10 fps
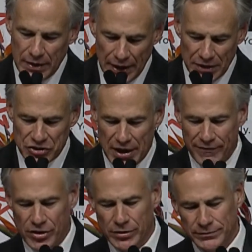As
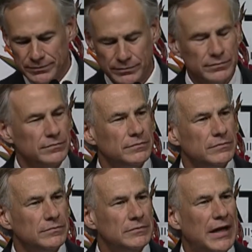governor,
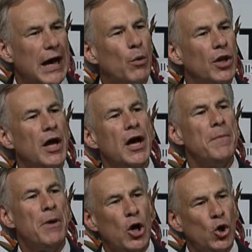I will
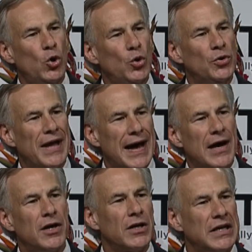uphold
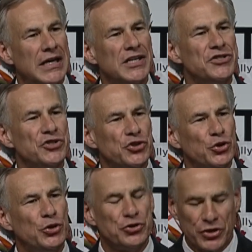our
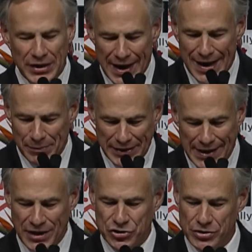constitutional
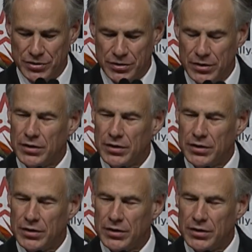obligation